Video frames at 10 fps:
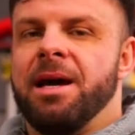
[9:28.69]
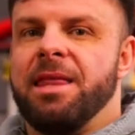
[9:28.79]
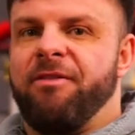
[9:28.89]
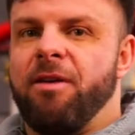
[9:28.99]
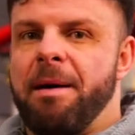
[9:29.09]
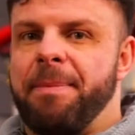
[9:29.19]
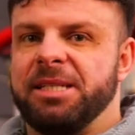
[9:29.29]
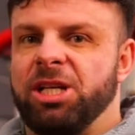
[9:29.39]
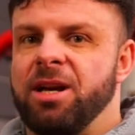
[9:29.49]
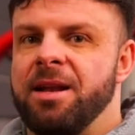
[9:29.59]
Then from that
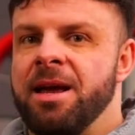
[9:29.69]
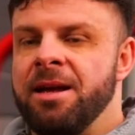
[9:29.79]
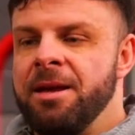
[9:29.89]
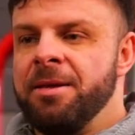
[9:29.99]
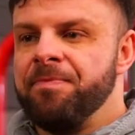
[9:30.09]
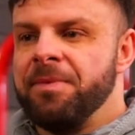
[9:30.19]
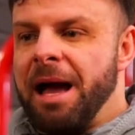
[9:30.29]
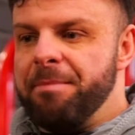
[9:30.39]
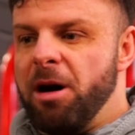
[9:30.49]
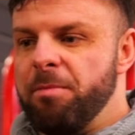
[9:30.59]
position,
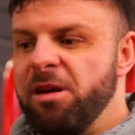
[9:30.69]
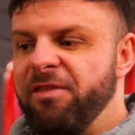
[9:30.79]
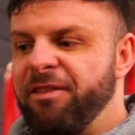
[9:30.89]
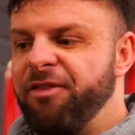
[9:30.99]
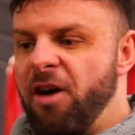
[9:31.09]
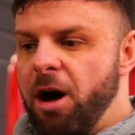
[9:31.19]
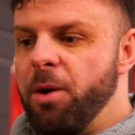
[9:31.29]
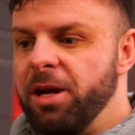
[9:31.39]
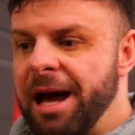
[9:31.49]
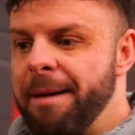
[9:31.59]
I'm not moving
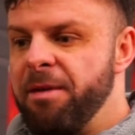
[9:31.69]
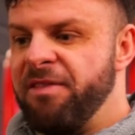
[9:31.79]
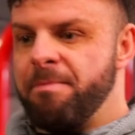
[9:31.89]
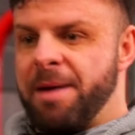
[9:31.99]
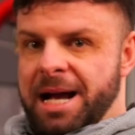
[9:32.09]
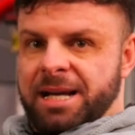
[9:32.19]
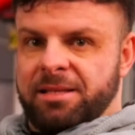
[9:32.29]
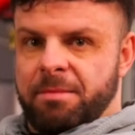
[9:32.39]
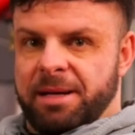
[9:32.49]
forward, I'm moving back to